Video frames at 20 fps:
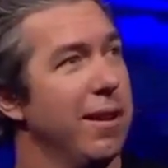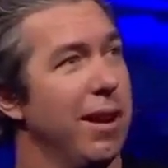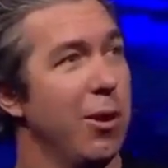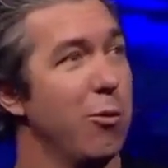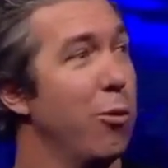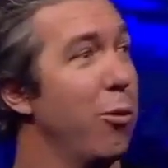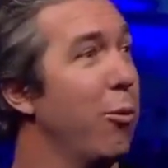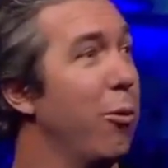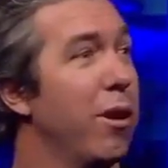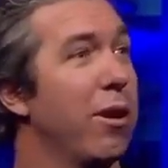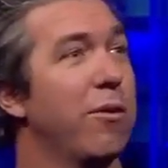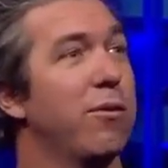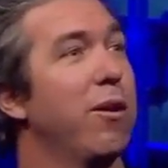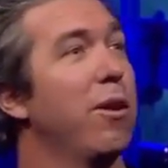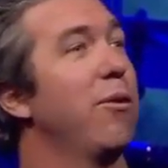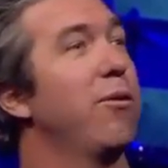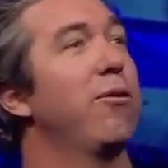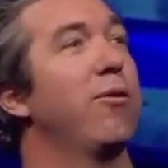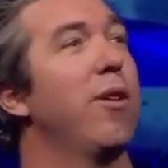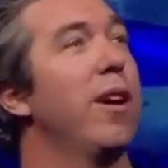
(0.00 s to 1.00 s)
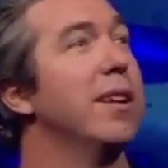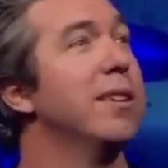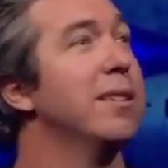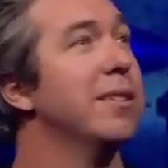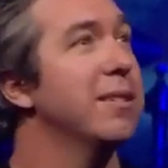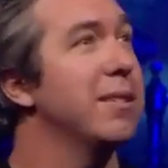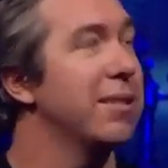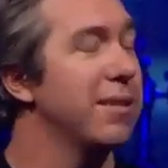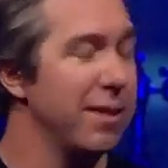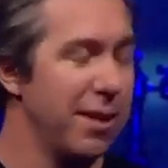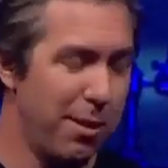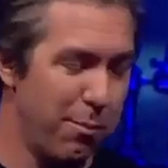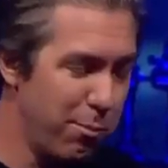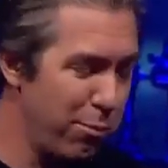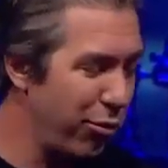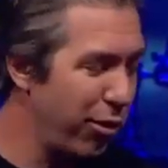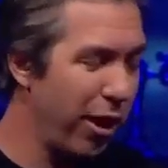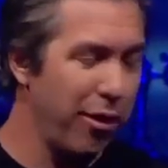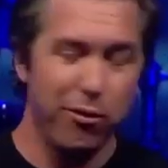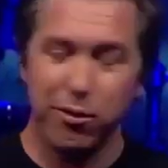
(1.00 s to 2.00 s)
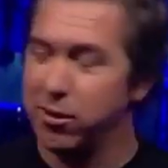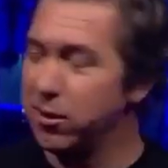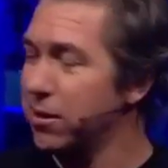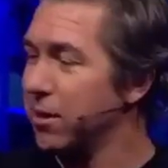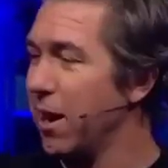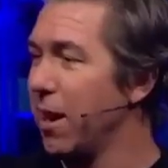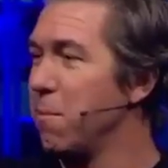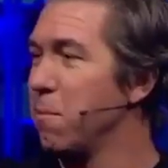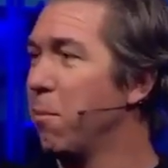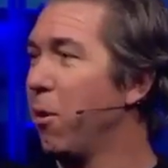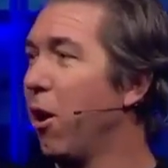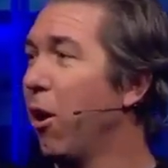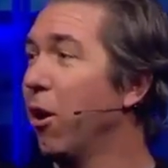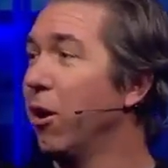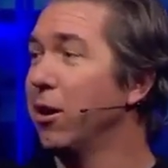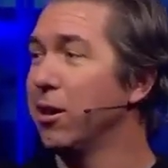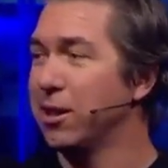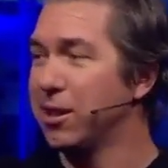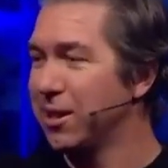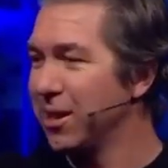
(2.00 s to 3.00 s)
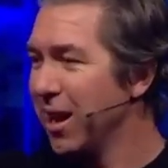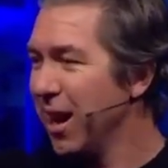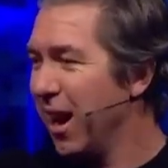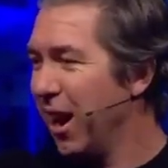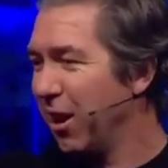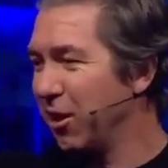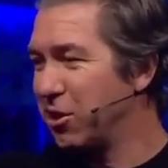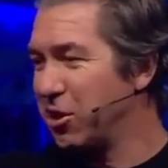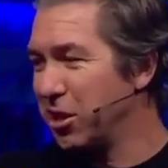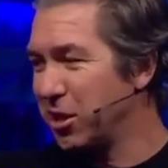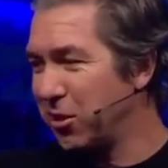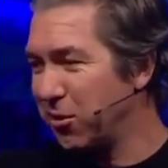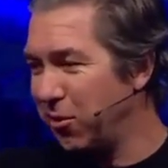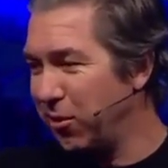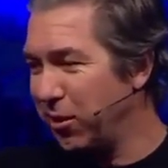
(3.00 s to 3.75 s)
And when one of our friends and brothers and parts are just